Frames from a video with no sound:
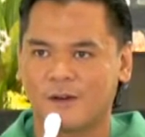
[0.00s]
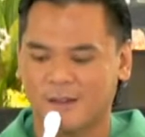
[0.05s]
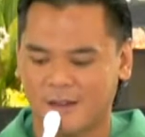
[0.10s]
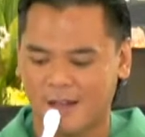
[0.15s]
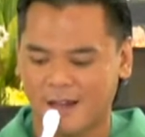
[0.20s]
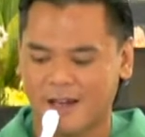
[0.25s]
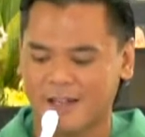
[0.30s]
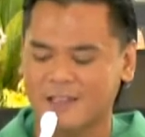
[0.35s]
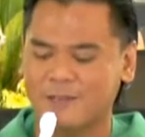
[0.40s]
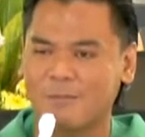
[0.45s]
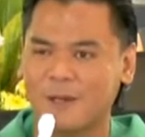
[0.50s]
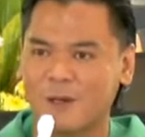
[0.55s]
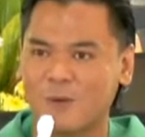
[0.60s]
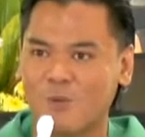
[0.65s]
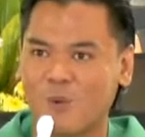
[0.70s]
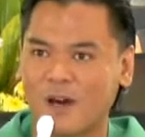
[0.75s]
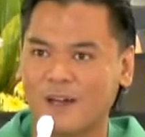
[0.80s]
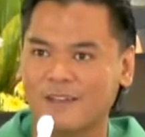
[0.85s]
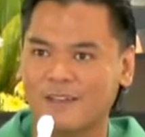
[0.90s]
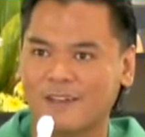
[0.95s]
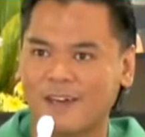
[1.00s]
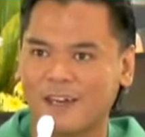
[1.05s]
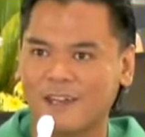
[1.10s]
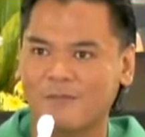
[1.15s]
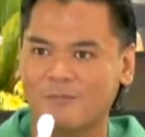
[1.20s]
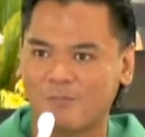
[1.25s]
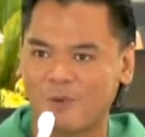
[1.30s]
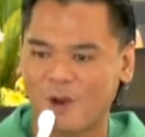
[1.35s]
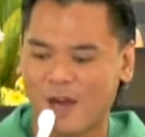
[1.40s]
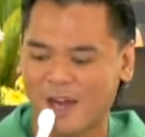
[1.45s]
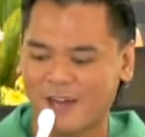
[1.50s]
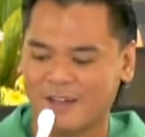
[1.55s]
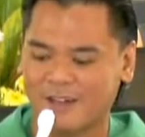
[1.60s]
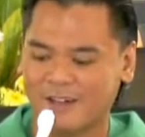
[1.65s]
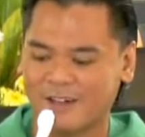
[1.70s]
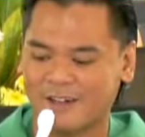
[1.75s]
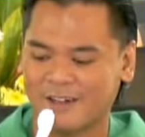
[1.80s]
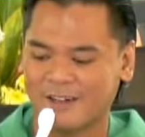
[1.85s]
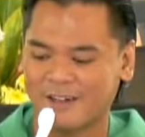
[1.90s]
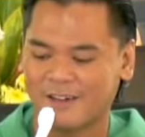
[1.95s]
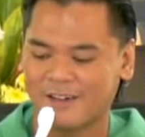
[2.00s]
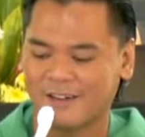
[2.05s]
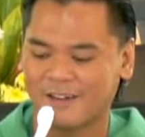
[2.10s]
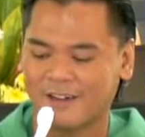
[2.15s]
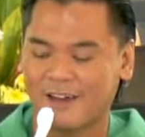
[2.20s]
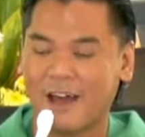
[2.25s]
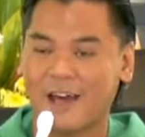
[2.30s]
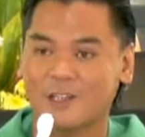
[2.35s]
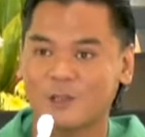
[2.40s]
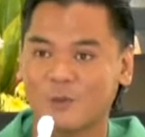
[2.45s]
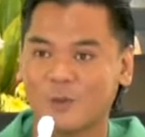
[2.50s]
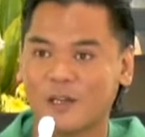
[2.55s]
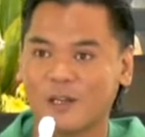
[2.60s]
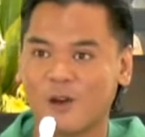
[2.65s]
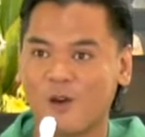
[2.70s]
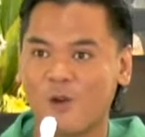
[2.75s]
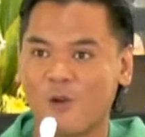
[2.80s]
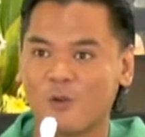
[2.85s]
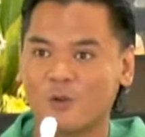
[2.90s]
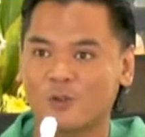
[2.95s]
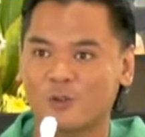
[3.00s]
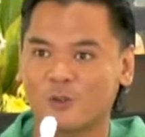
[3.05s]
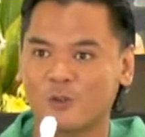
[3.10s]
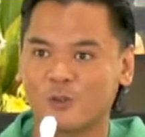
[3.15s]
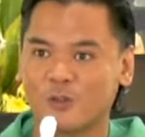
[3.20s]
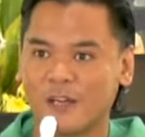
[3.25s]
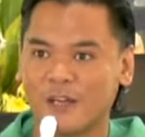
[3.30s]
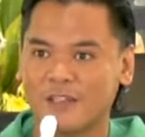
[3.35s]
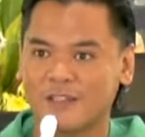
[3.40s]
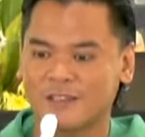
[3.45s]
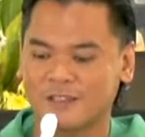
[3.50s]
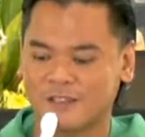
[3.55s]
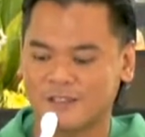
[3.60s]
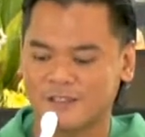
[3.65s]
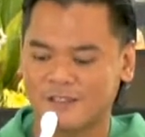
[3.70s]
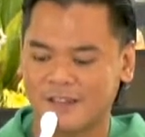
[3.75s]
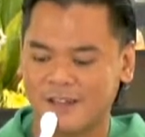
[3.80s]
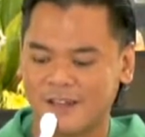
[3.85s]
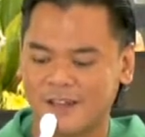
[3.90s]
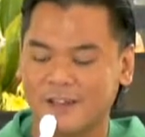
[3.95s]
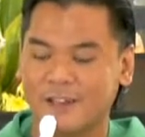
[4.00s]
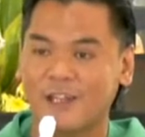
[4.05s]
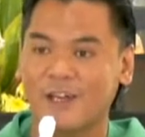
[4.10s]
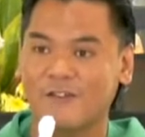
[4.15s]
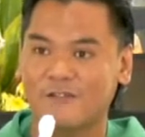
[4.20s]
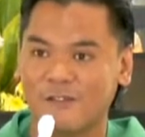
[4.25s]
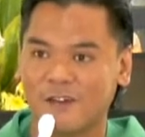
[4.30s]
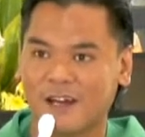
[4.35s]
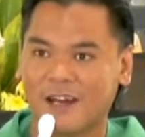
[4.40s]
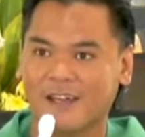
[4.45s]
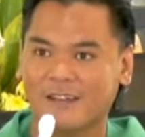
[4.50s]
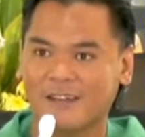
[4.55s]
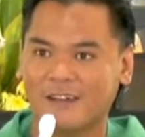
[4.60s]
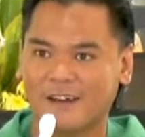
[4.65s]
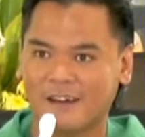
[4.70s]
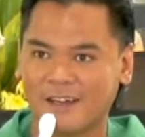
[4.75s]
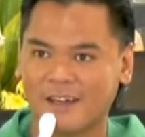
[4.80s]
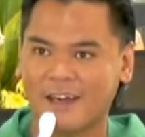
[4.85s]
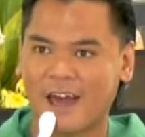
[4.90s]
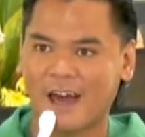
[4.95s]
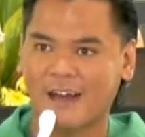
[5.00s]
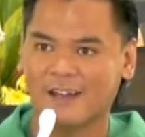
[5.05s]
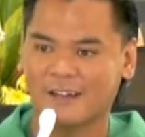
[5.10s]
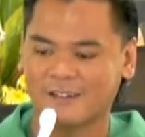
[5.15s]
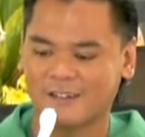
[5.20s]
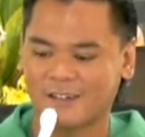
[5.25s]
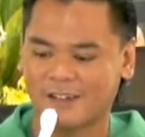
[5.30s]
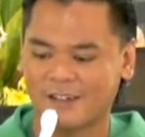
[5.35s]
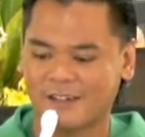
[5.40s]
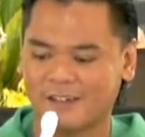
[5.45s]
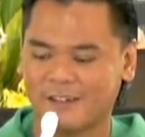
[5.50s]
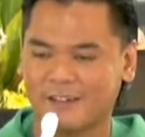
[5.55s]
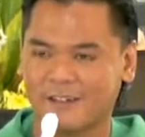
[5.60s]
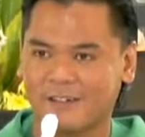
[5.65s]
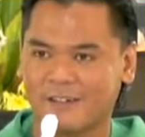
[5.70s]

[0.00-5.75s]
Let us be one in prayer as we go through this different reality.